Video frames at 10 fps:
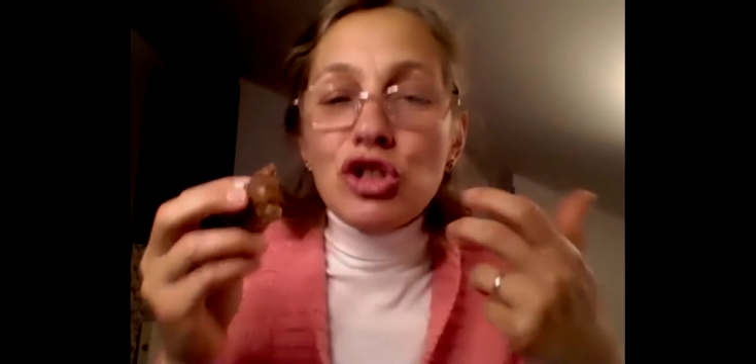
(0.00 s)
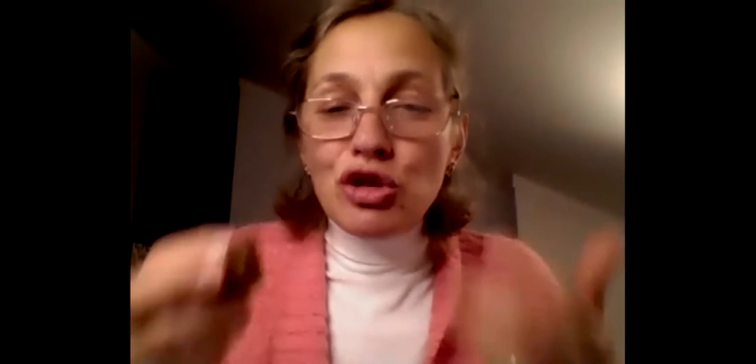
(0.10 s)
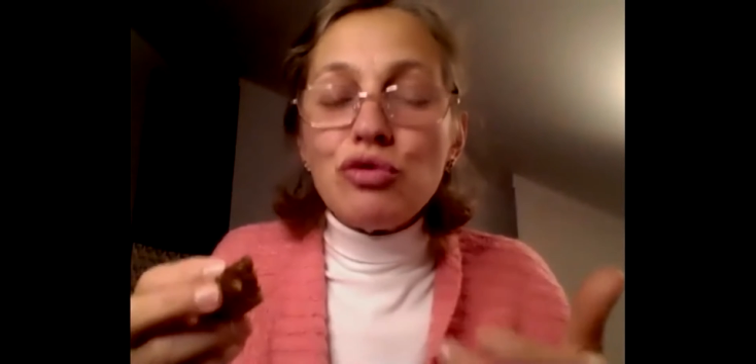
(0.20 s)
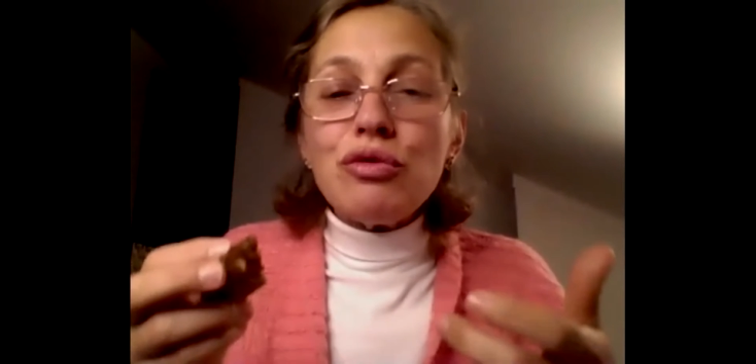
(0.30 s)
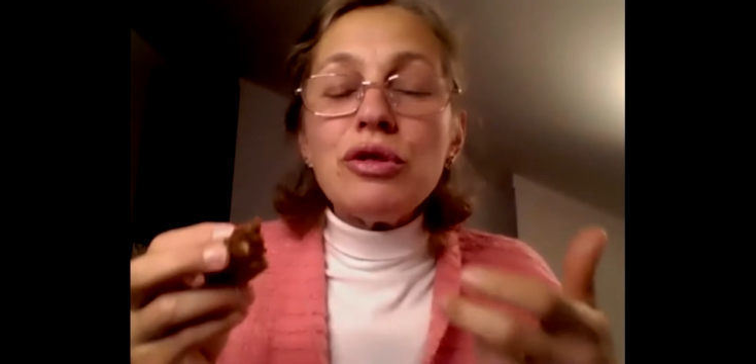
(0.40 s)

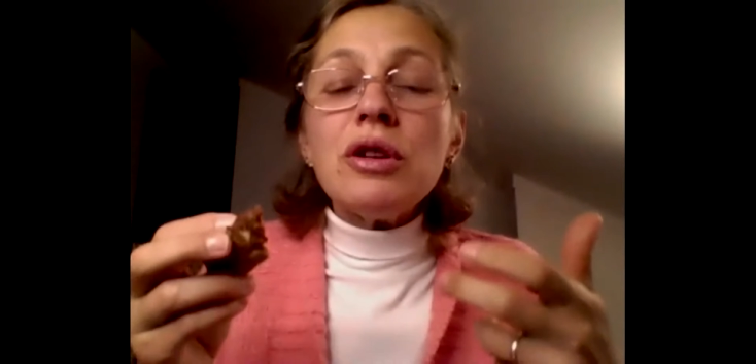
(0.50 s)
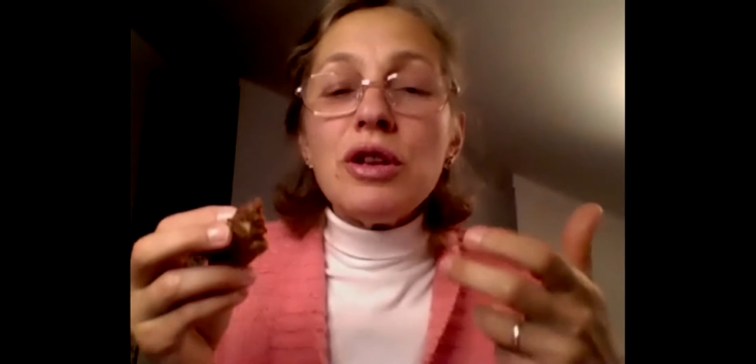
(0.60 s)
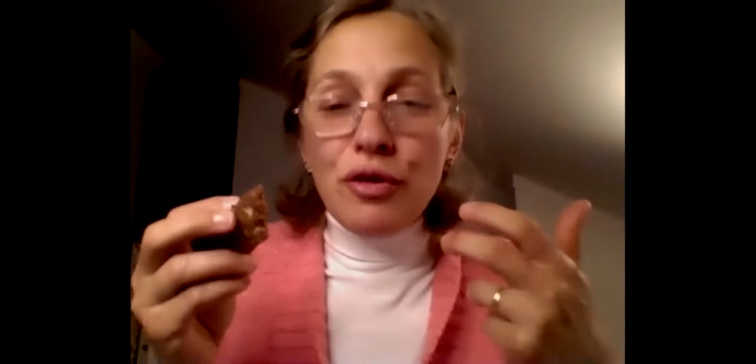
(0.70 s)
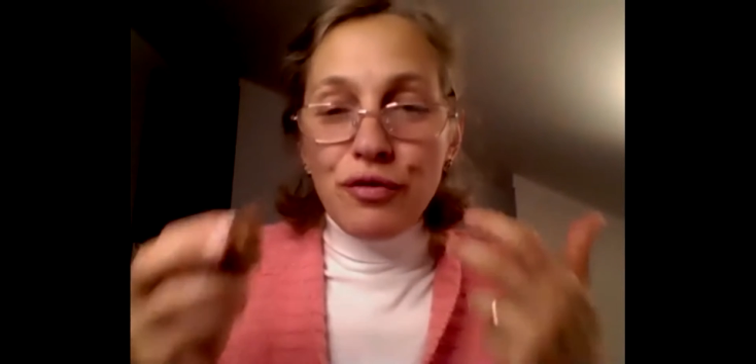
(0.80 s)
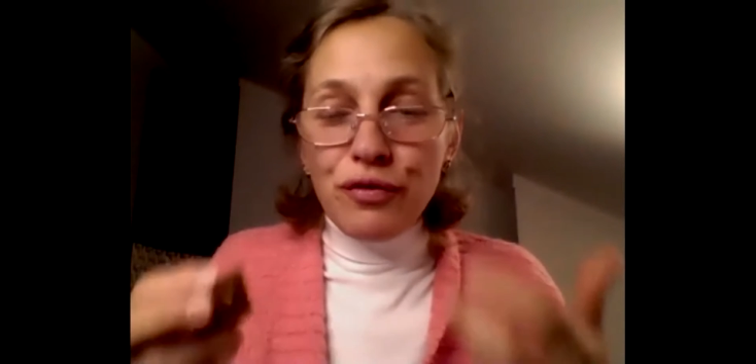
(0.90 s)
chewing
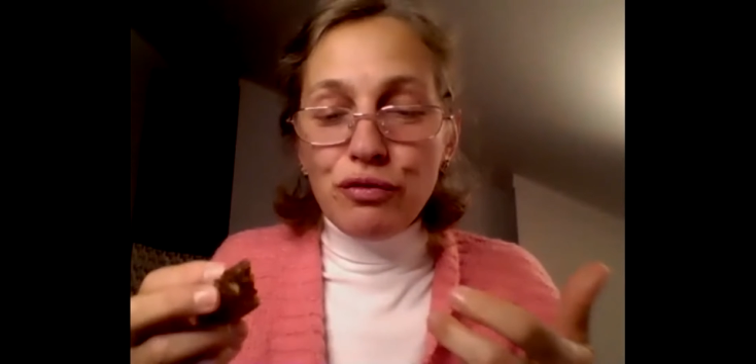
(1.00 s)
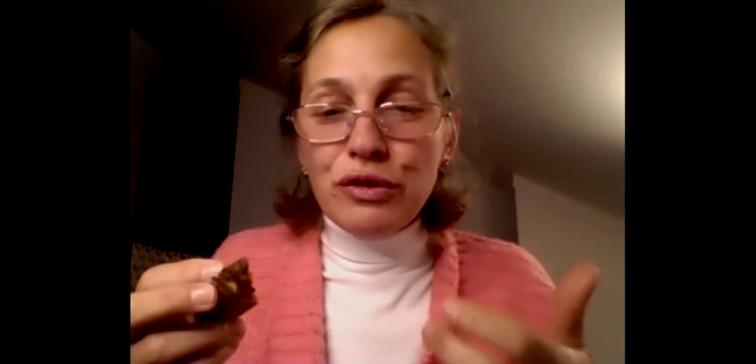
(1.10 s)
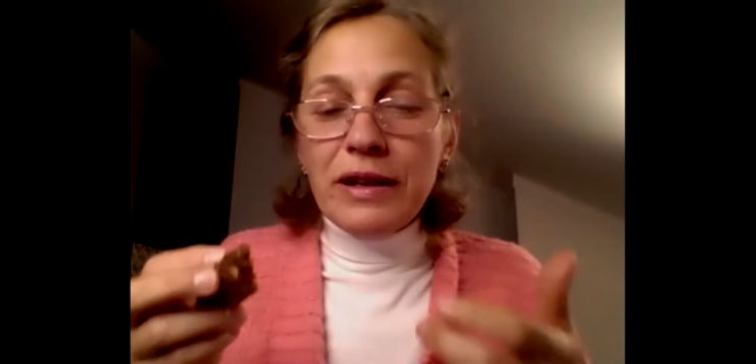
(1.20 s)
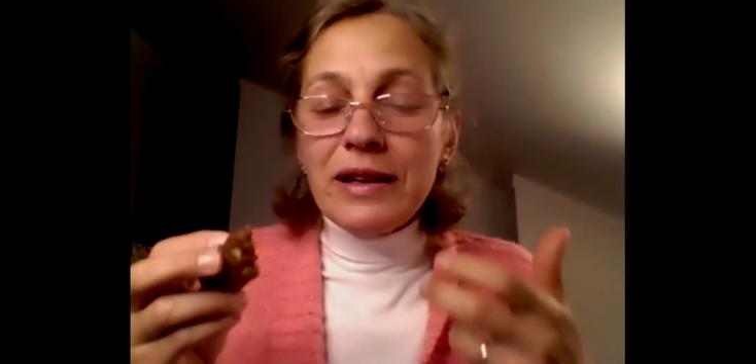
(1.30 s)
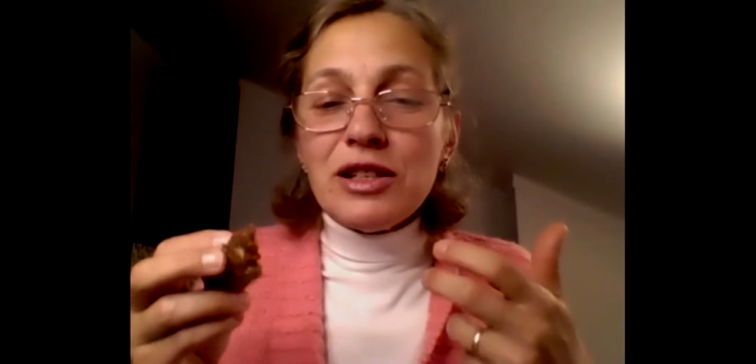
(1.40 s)
your
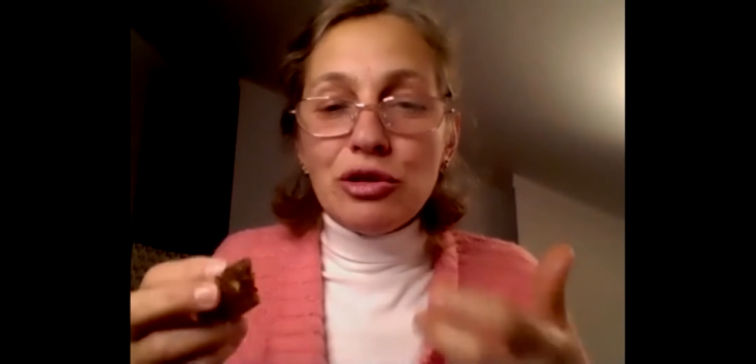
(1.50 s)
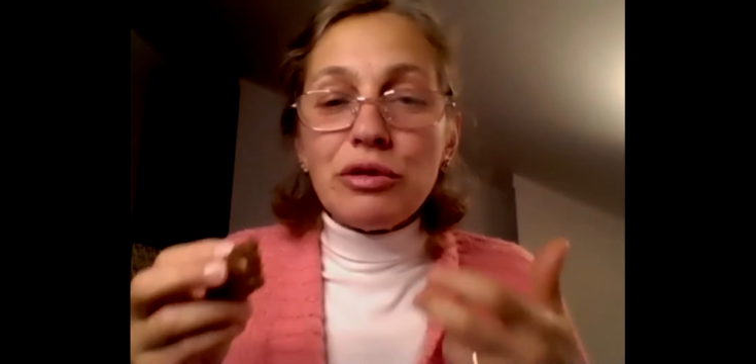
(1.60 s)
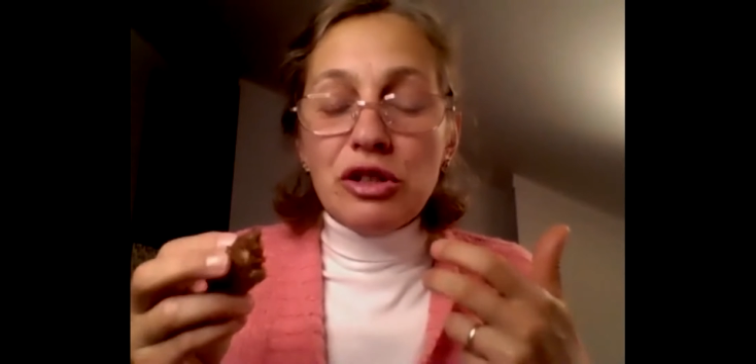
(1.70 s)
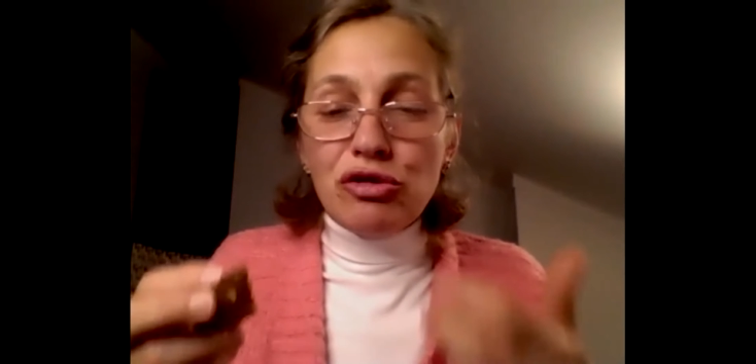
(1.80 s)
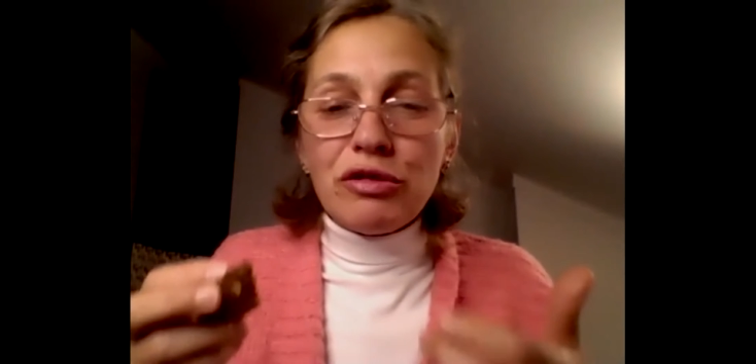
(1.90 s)
food
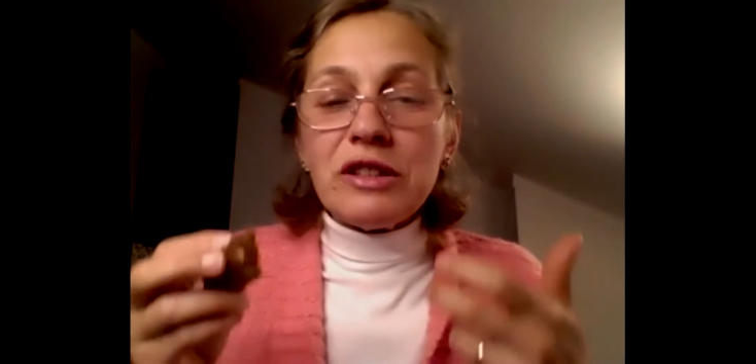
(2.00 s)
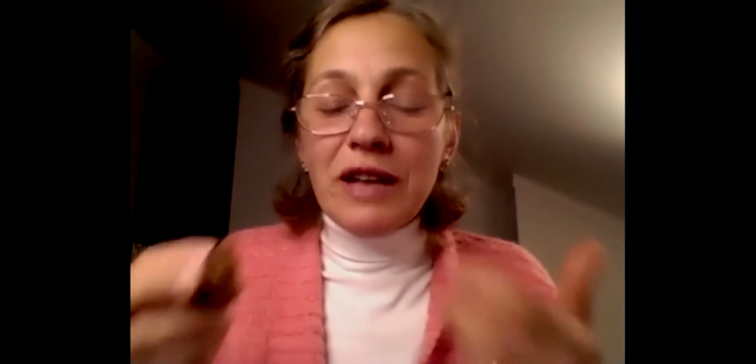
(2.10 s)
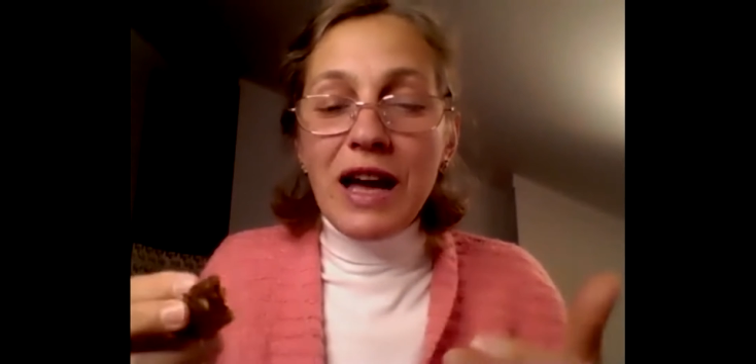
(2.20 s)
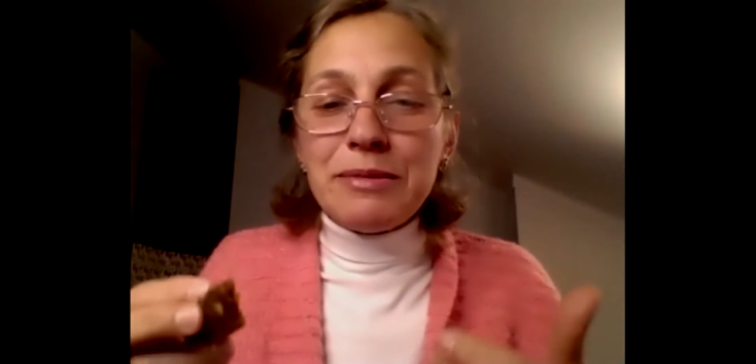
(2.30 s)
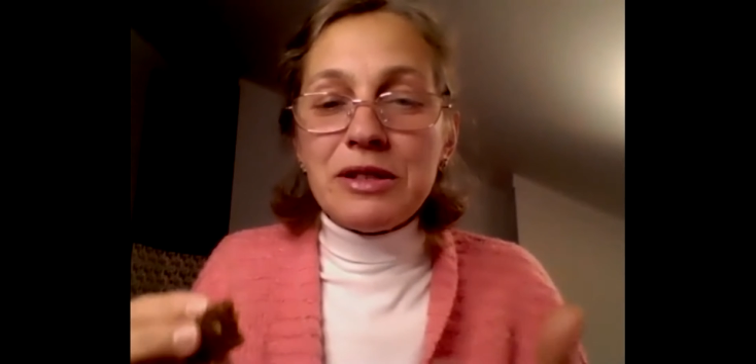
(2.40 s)
thirty-three
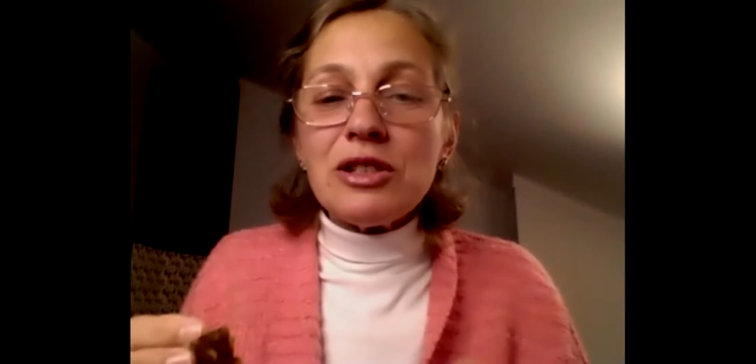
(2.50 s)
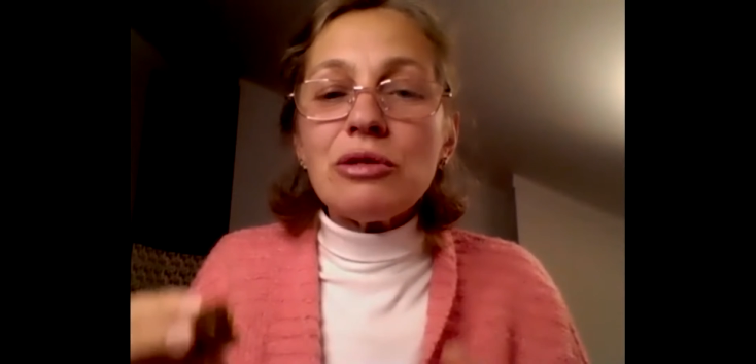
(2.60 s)
times.